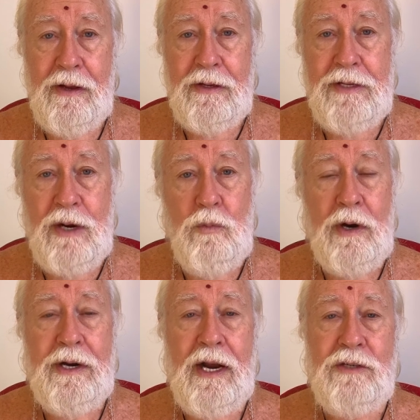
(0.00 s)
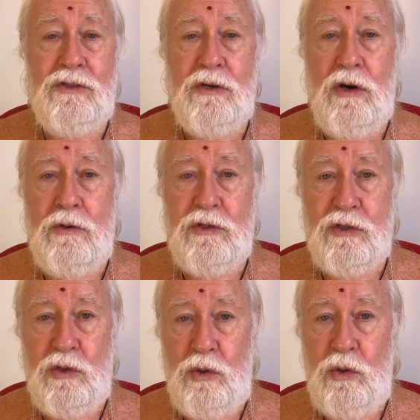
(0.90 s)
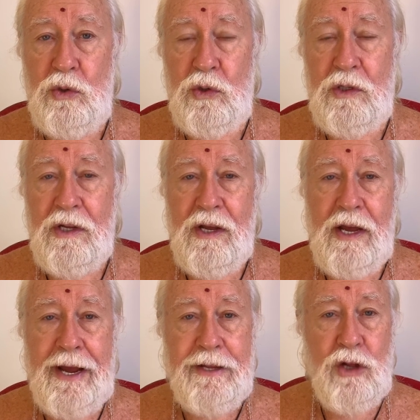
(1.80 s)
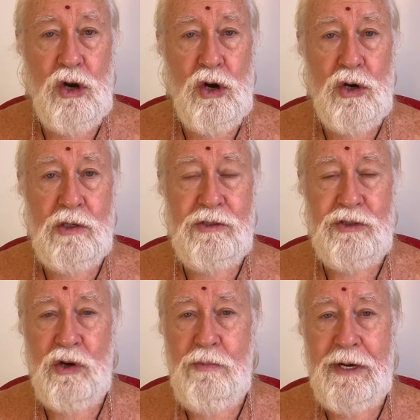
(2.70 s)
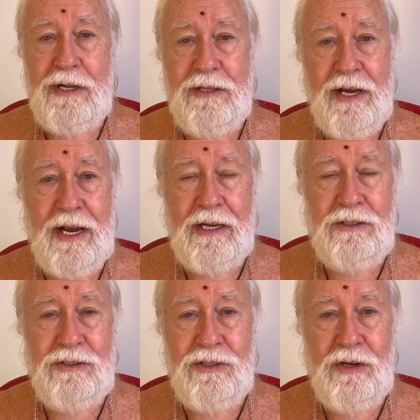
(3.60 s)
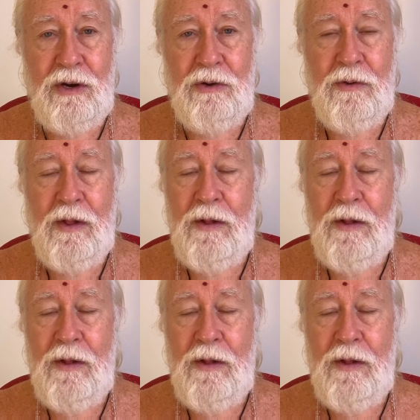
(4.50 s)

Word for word: that one has to go to school and learn so many things, you know,